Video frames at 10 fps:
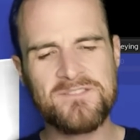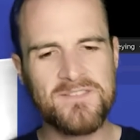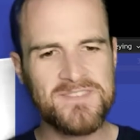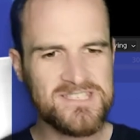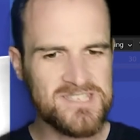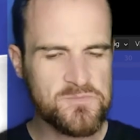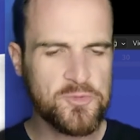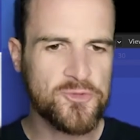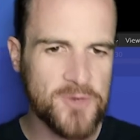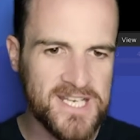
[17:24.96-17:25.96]
Now, this
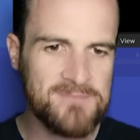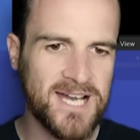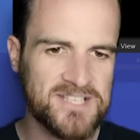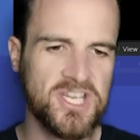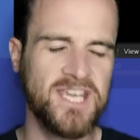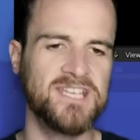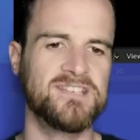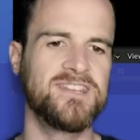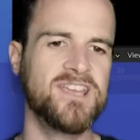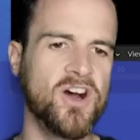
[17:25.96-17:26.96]
is pretty much
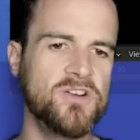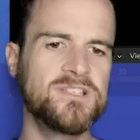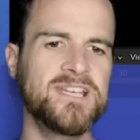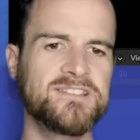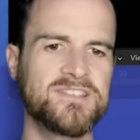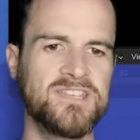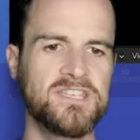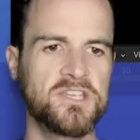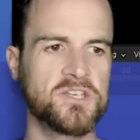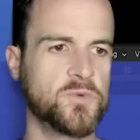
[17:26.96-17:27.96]
it. The only other
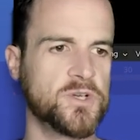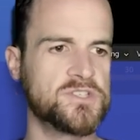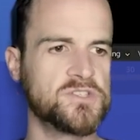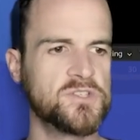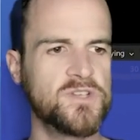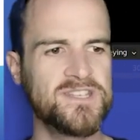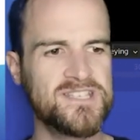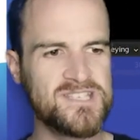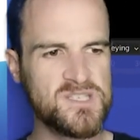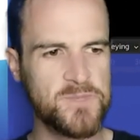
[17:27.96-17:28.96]
thing you're going to want to do,
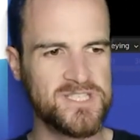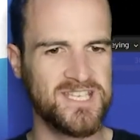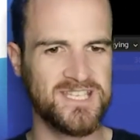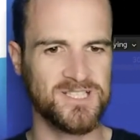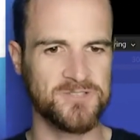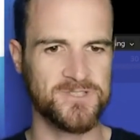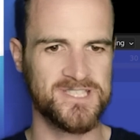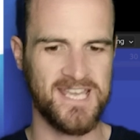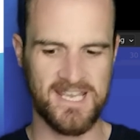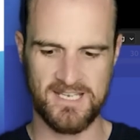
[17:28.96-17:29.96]
and this is particular
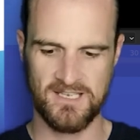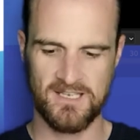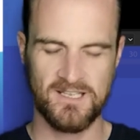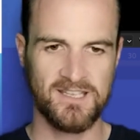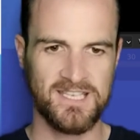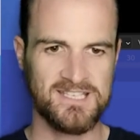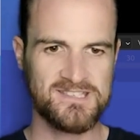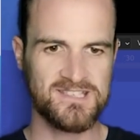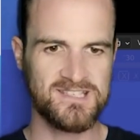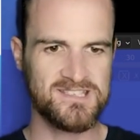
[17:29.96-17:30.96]
for tech,
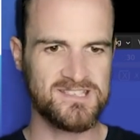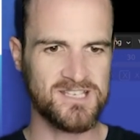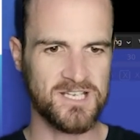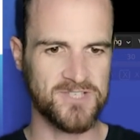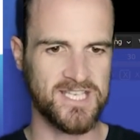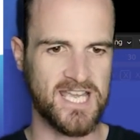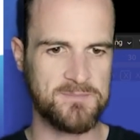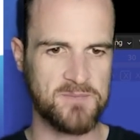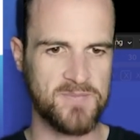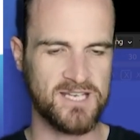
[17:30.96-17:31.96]
is that this is kind of a
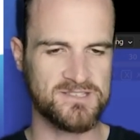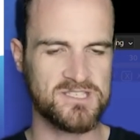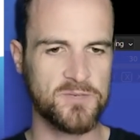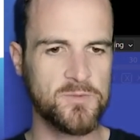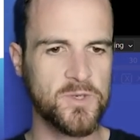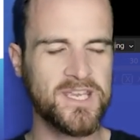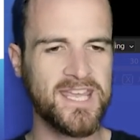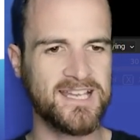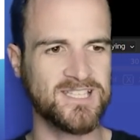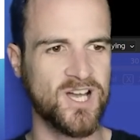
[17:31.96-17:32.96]
gaming mouse, so we
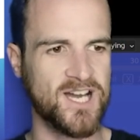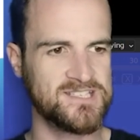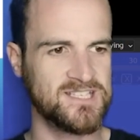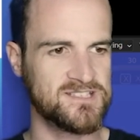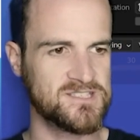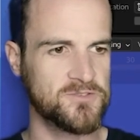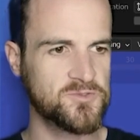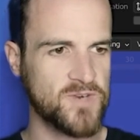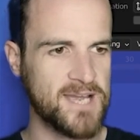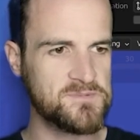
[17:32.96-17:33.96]
want to get our lighting.
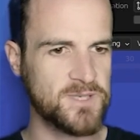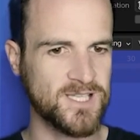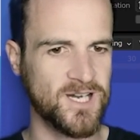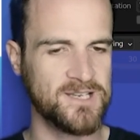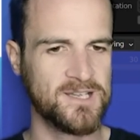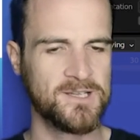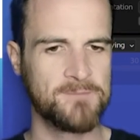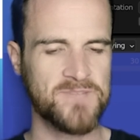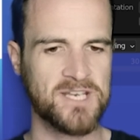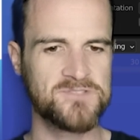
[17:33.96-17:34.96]
So I've grabbed my light
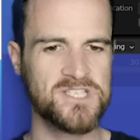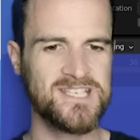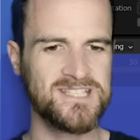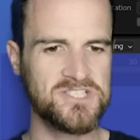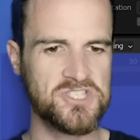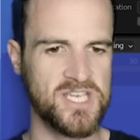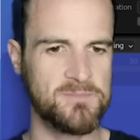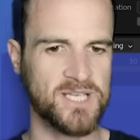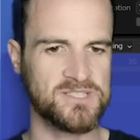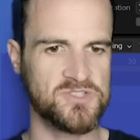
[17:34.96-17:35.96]
and I've just hit the
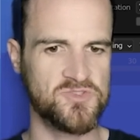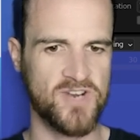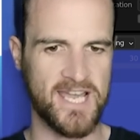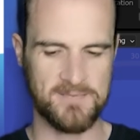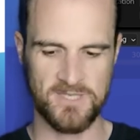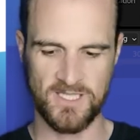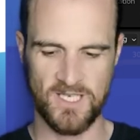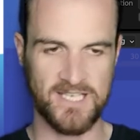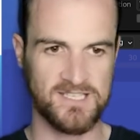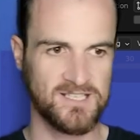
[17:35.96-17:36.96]
G button to drag
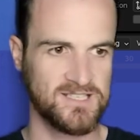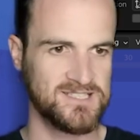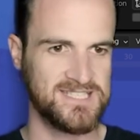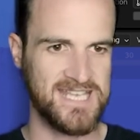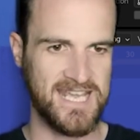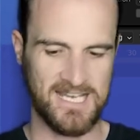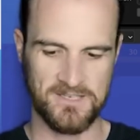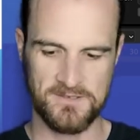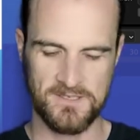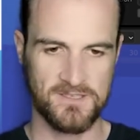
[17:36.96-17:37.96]
my light
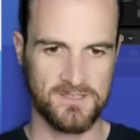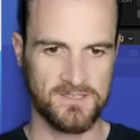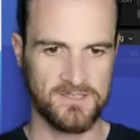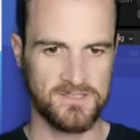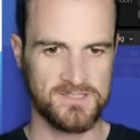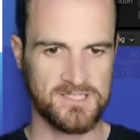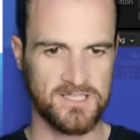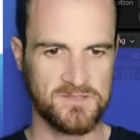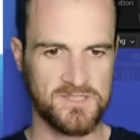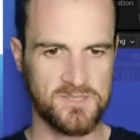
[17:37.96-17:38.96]
down.
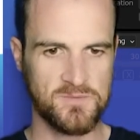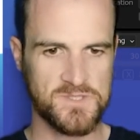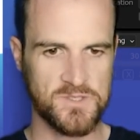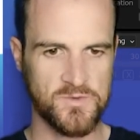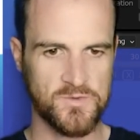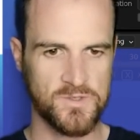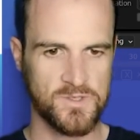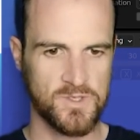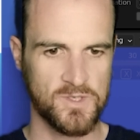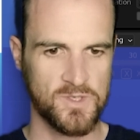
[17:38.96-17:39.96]
So I'm going to sort of